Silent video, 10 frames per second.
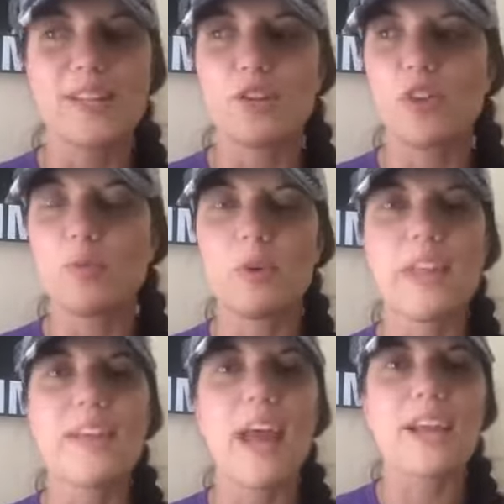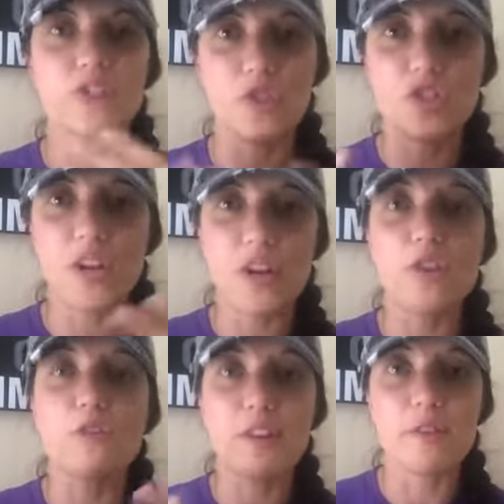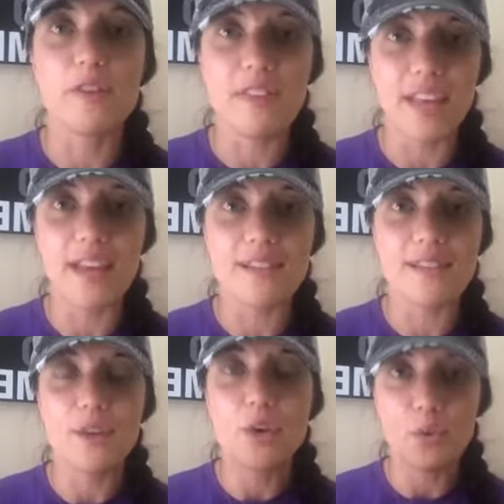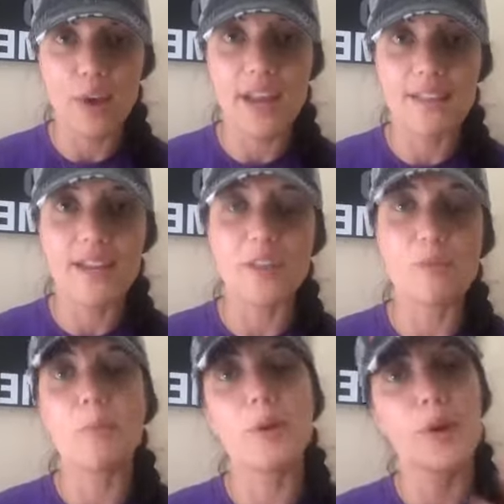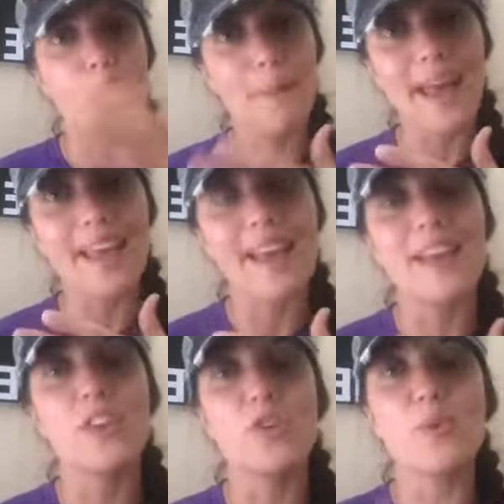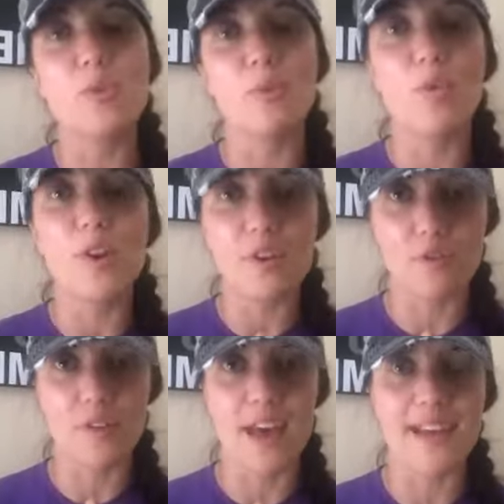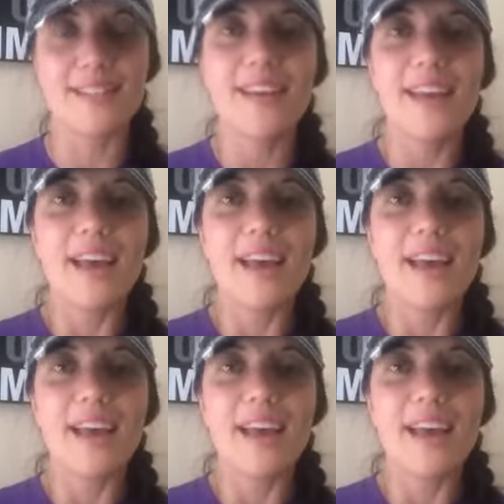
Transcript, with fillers: And so, other people, like, as you share your favorite things, right, then other people go and buy it and you get rewarded for that.